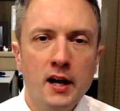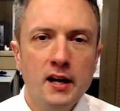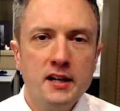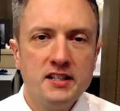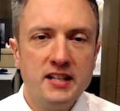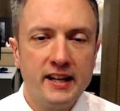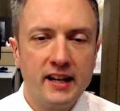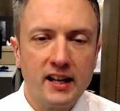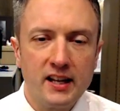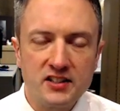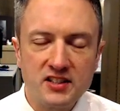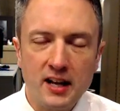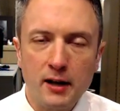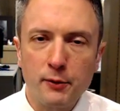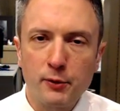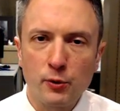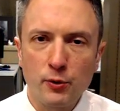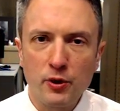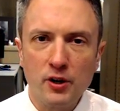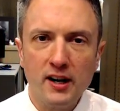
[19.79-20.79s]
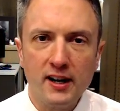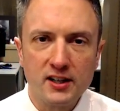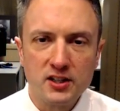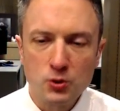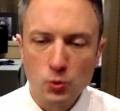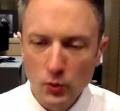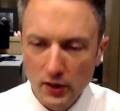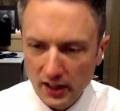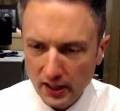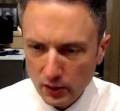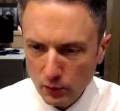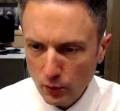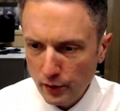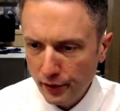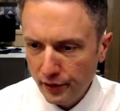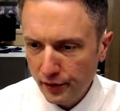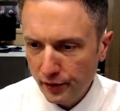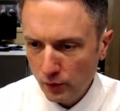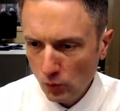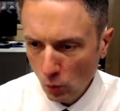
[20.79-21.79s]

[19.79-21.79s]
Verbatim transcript: taking us out through the next week, with